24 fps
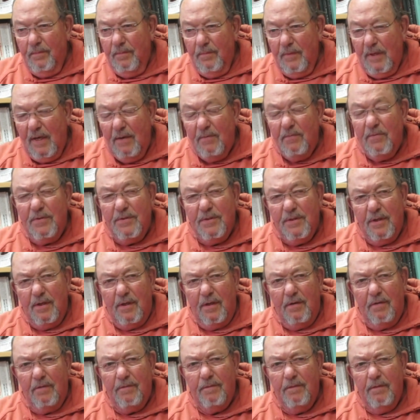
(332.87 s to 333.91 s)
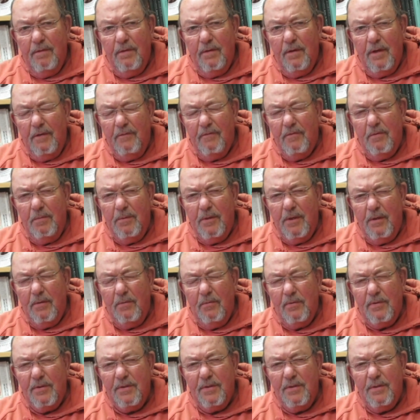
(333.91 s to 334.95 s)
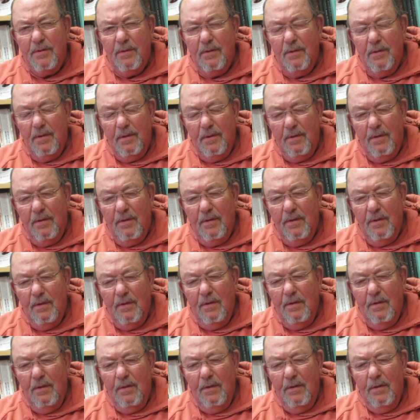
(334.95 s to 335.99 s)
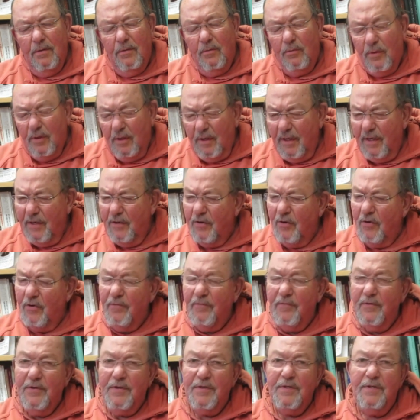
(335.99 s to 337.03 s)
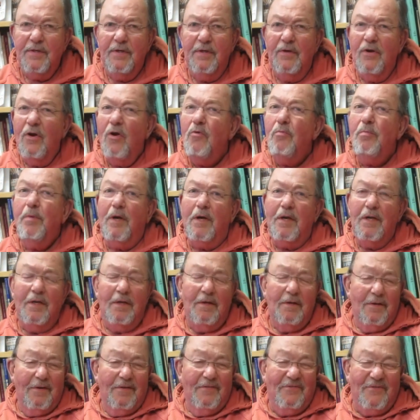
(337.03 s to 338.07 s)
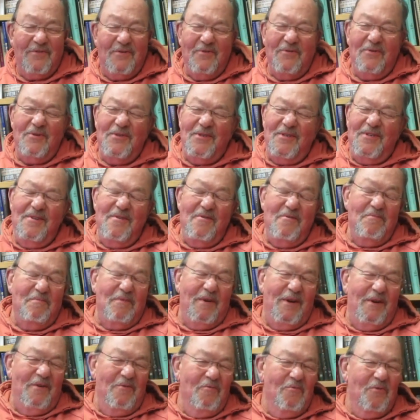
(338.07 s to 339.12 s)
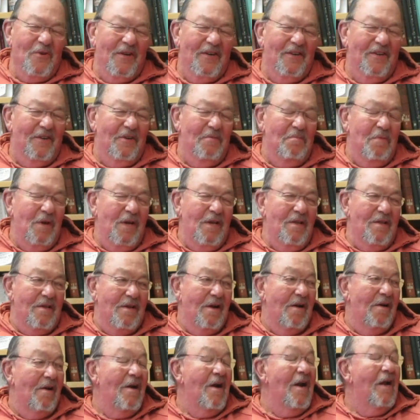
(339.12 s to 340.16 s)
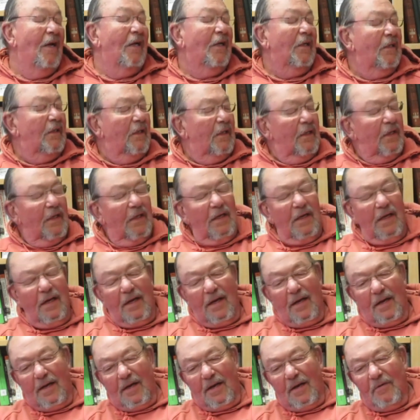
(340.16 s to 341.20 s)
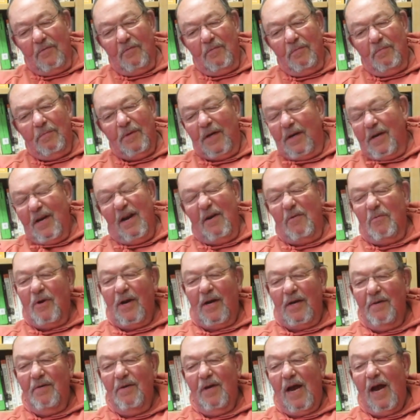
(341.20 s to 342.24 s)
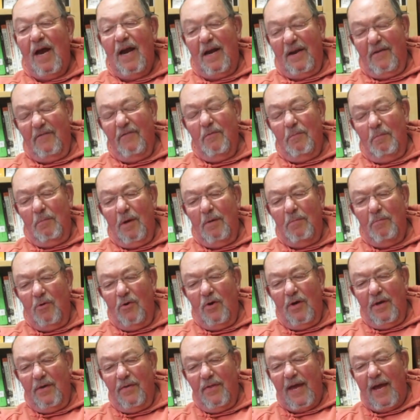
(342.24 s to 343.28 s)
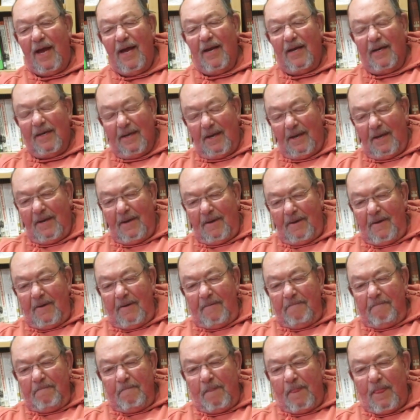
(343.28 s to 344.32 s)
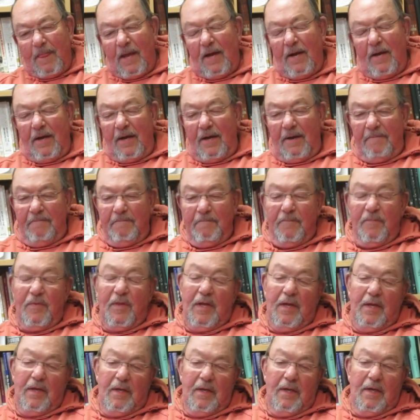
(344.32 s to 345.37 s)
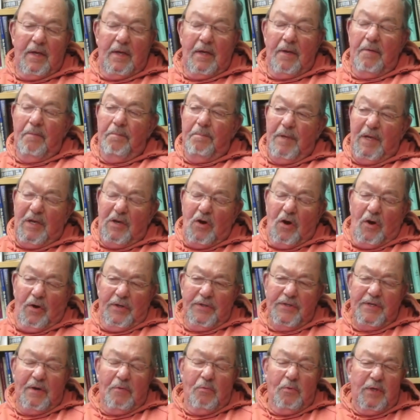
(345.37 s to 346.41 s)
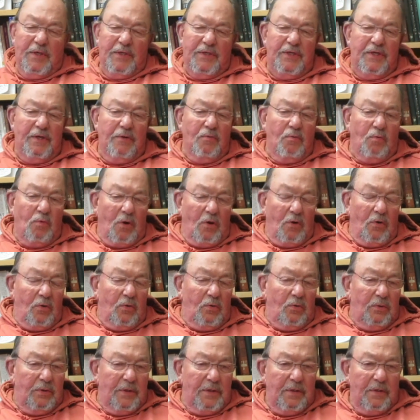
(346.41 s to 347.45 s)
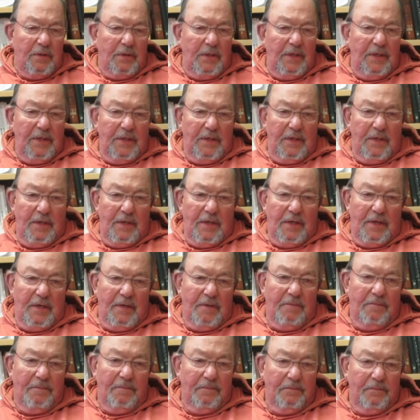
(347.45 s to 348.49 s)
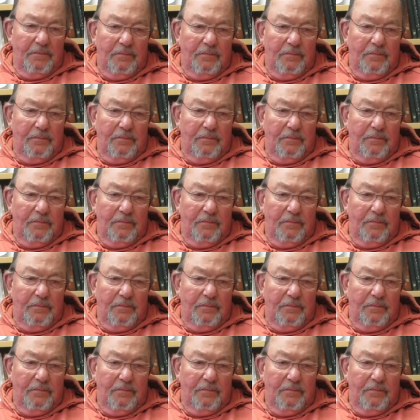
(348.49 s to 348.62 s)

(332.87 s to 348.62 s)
that was tough. Everybody was really nervous, and of course, nobody wanted to be there. But anyway, I have a memory of that. Um, because I was enrolled in